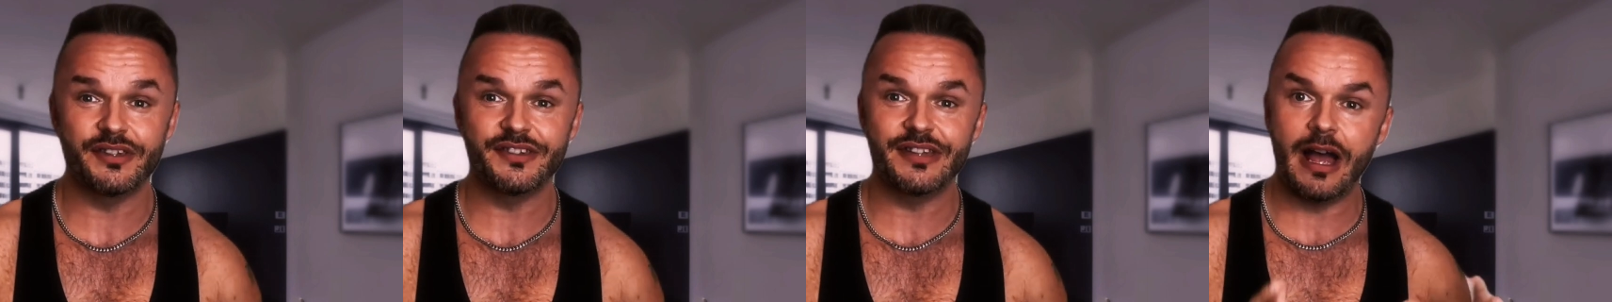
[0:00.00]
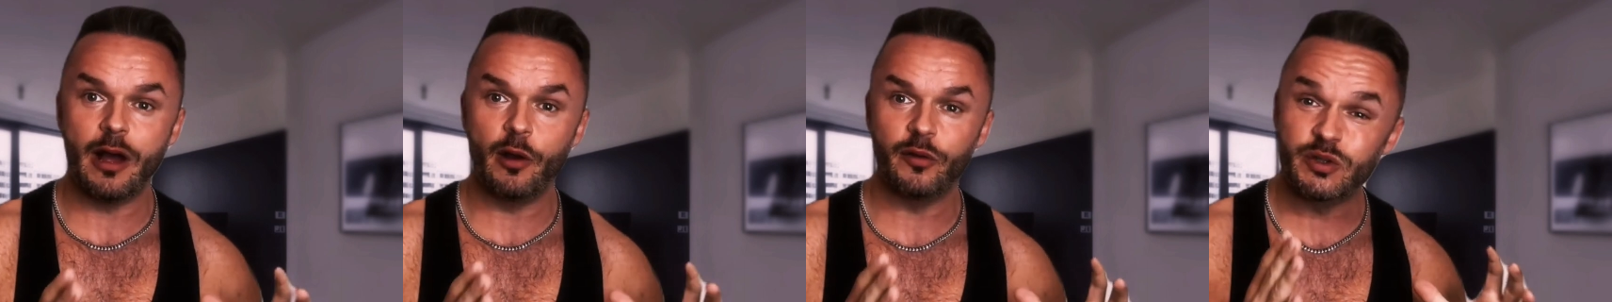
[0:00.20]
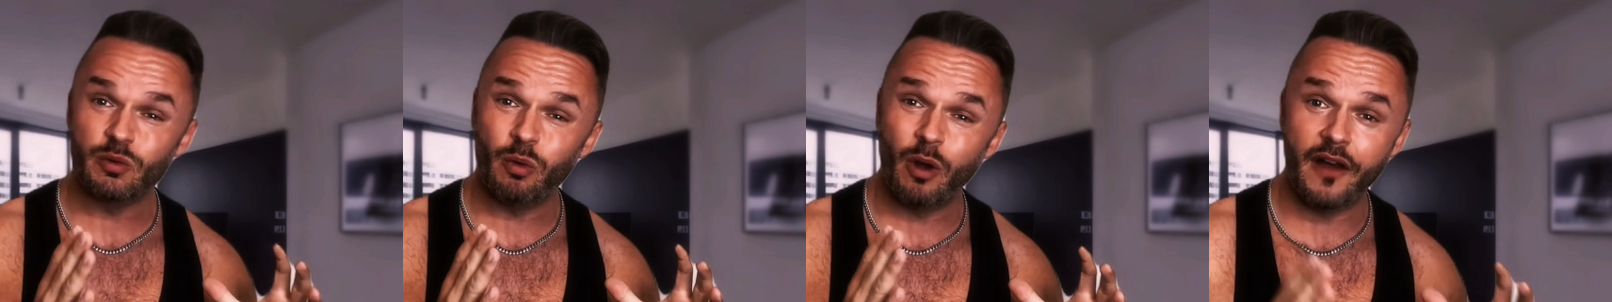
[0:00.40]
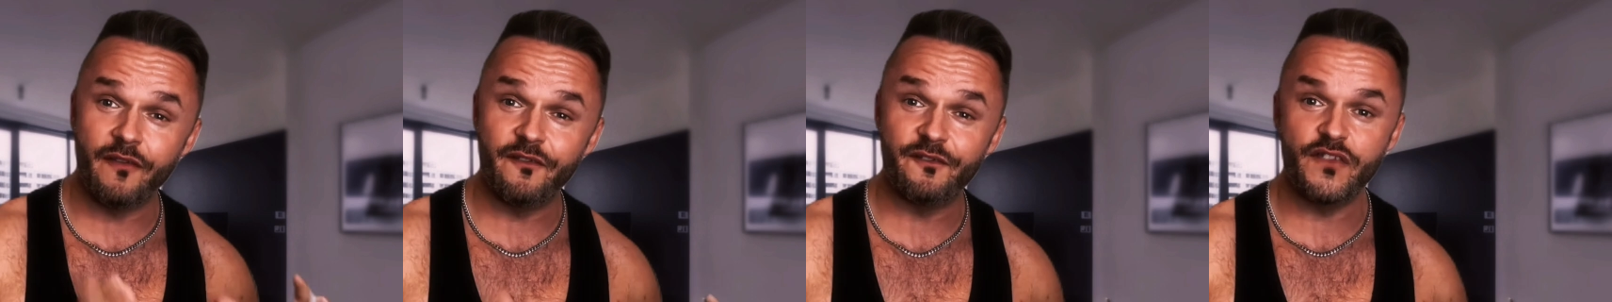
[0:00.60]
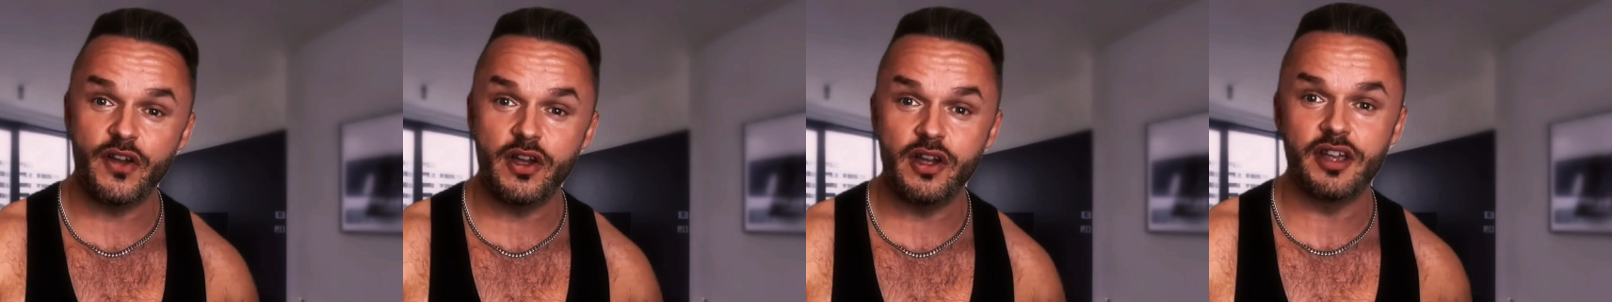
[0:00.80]
That's what I
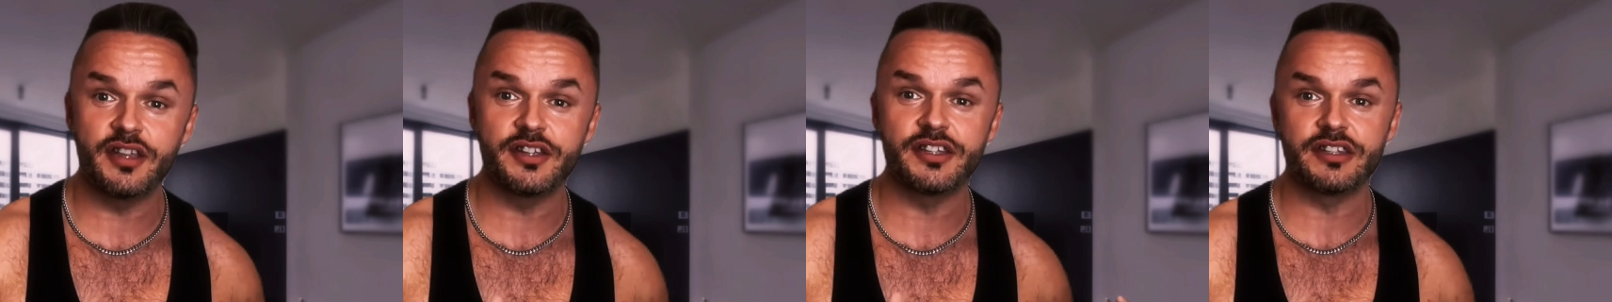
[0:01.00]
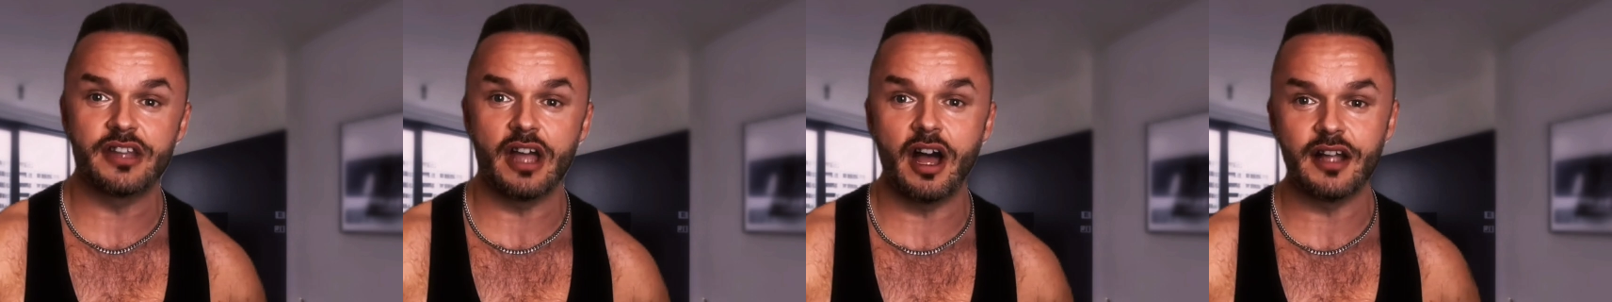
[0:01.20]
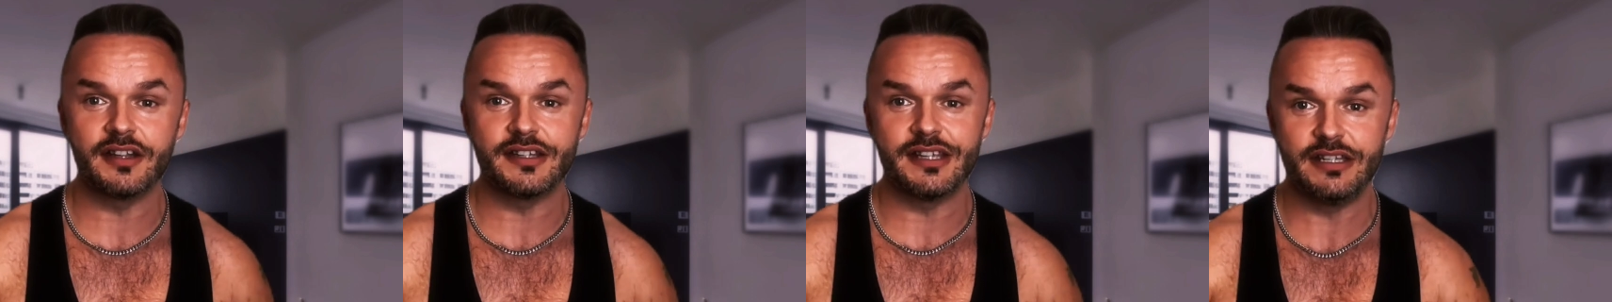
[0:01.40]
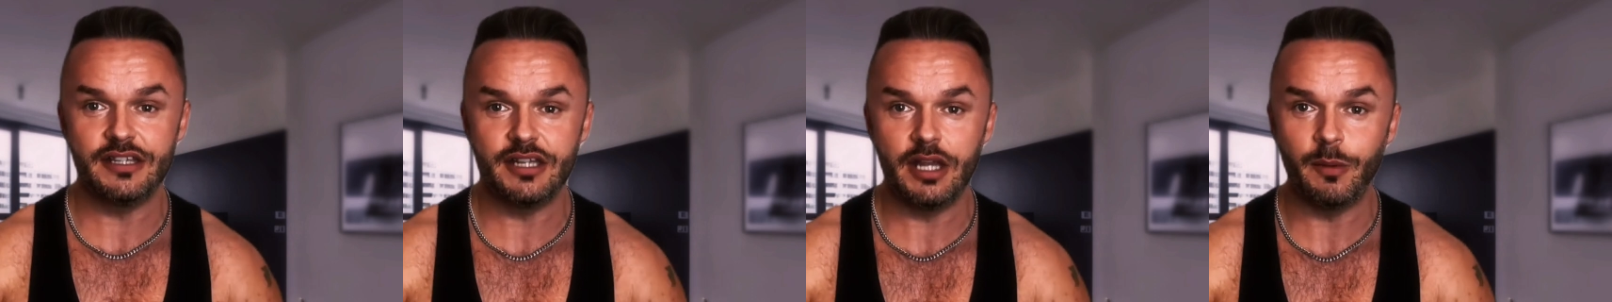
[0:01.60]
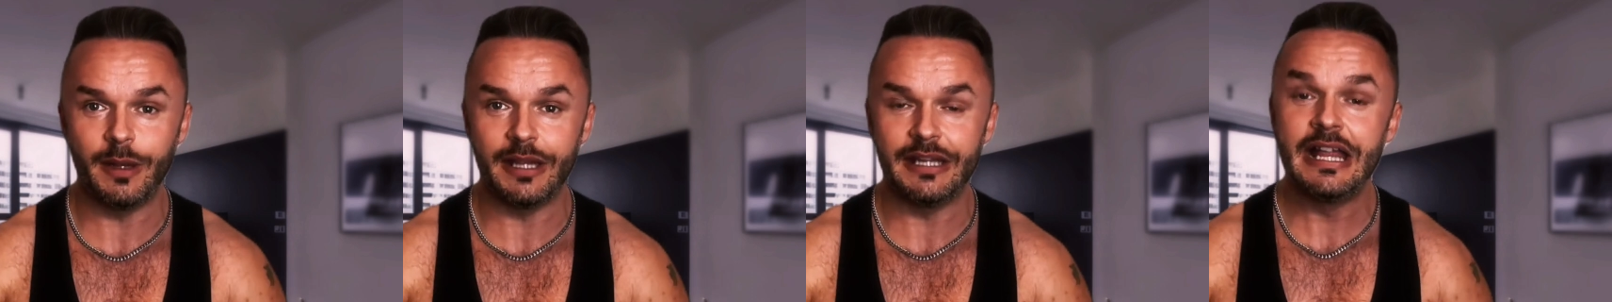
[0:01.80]
first started
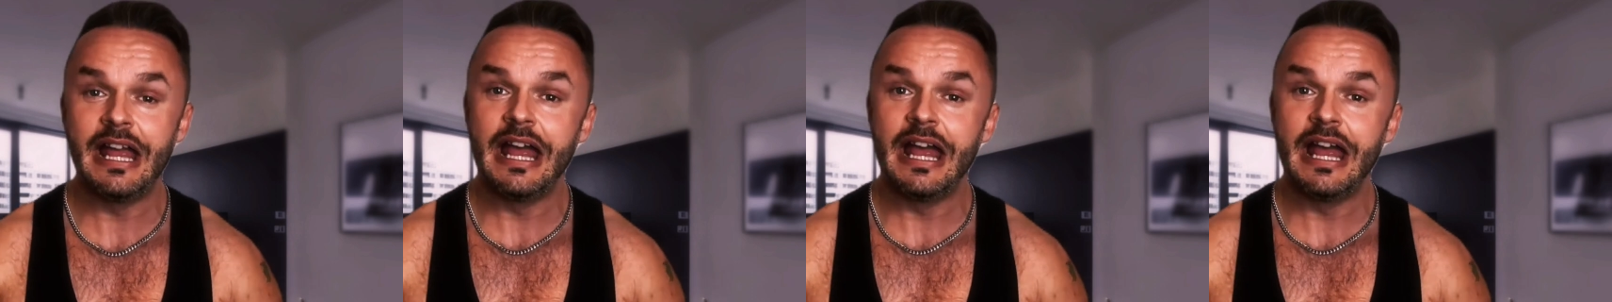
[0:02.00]
doing,